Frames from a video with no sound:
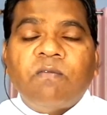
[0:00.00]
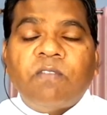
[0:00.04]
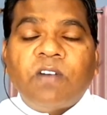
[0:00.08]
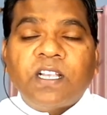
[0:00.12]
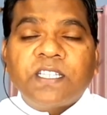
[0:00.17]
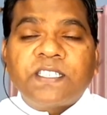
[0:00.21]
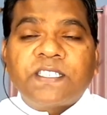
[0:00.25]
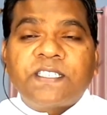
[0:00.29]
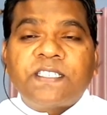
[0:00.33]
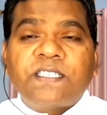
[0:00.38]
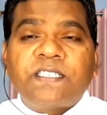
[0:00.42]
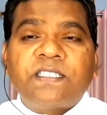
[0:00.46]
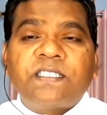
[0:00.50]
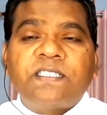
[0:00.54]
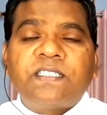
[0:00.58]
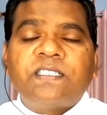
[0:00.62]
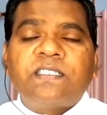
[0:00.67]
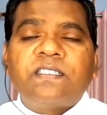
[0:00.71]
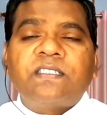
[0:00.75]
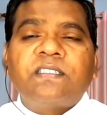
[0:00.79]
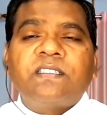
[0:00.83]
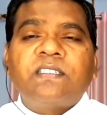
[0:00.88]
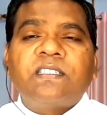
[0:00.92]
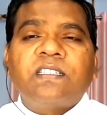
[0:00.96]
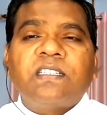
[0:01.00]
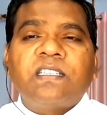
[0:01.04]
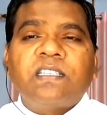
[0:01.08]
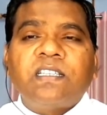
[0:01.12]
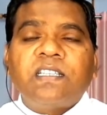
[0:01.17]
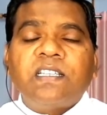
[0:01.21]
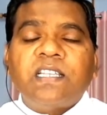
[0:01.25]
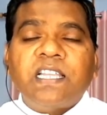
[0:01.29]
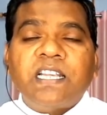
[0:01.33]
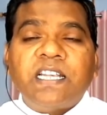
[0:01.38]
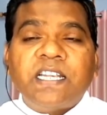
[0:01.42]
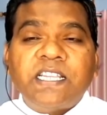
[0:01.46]
was
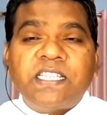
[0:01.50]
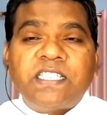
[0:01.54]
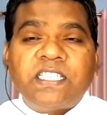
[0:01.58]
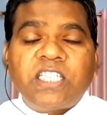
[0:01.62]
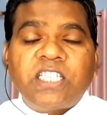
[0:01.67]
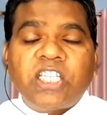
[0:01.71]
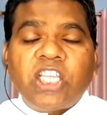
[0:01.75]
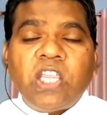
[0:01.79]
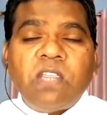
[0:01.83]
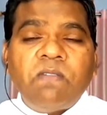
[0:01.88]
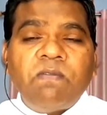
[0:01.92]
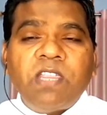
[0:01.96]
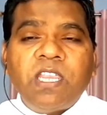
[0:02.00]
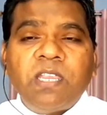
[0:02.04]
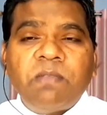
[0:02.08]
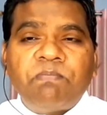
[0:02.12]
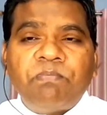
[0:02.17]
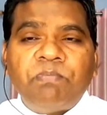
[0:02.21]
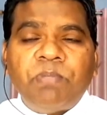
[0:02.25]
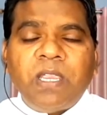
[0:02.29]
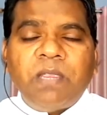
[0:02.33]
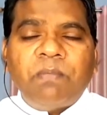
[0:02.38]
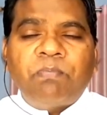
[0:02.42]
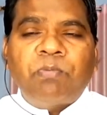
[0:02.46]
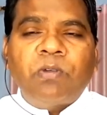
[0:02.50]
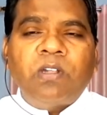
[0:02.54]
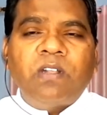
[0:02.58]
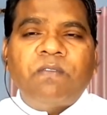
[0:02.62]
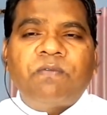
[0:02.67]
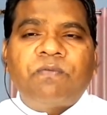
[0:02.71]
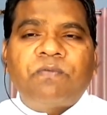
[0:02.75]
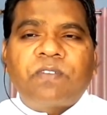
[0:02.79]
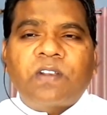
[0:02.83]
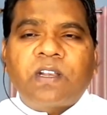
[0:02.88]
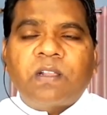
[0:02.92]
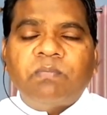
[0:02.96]
rescuing people
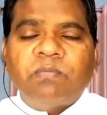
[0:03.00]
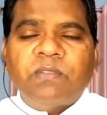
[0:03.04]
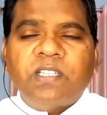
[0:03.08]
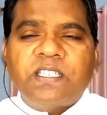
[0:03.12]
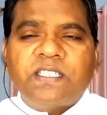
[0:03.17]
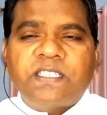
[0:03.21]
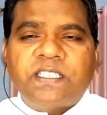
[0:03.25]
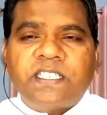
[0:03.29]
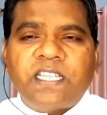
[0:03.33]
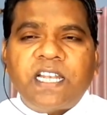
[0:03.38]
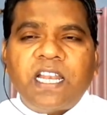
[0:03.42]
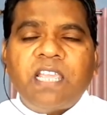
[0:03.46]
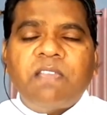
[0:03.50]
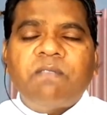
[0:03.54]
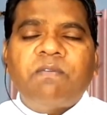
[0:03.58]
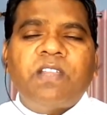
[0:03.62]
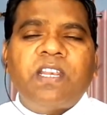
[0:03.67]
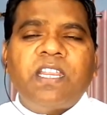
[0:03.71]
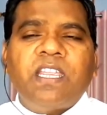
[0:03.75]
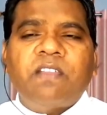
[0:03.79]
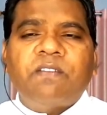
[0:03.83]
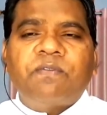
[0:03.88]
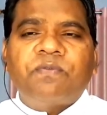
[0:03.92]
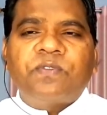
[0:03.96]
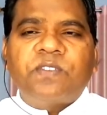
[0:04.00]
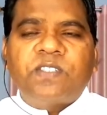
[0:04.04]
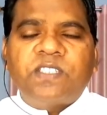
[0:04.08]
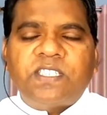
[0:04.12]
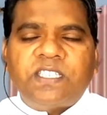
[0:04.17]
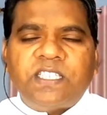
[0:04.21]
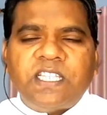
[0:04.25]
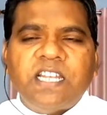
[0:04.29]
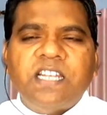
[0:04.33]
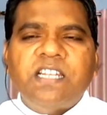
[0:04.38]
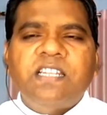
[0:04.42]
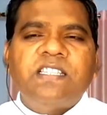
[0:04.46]
from the slavery of
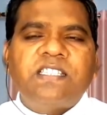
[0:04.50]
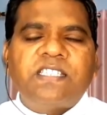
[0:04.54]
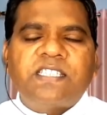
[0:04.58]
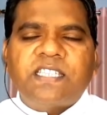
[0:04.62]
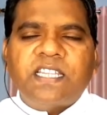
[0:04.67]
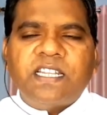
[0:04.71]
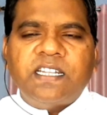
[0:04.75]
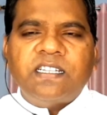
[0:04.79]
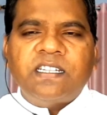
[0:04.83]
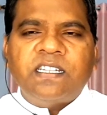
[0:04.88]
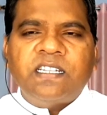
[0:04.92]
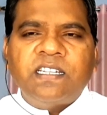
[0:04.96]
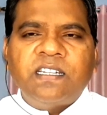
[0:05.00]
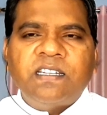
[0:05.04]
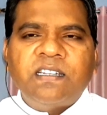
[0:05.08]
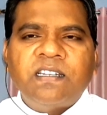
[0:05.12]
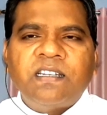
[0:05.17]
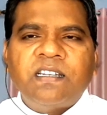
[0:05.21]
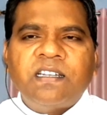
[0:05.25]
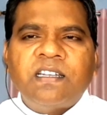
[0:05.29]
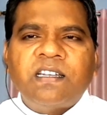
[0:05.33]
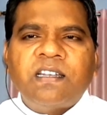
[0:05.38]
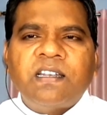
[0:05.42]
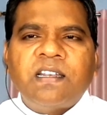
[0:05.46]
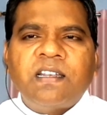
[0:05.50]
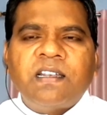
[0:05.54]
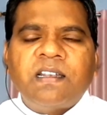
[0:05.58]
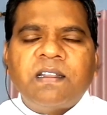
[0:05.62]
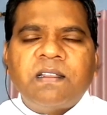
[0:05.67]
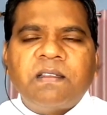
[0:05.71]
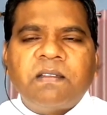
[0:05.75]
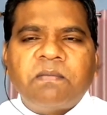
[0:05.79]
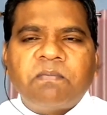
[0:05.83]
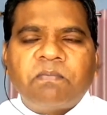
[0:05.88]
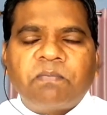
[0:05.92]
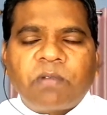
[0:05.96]
sins and
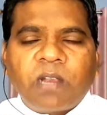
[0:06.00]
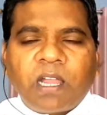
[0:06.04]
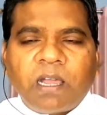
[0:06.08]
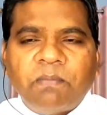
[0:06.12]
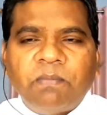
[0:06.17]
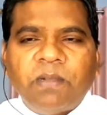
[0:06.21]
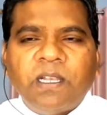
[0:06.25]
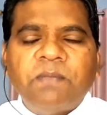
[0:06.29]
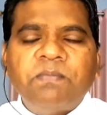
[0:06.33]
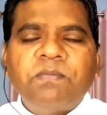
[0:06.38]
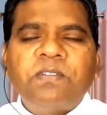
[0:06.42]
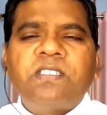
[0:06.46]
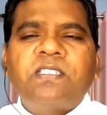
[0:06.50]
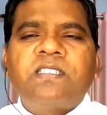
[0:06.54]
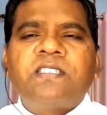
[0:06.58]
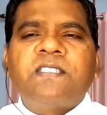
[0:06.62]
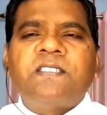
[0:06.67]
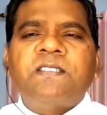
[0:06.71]
problems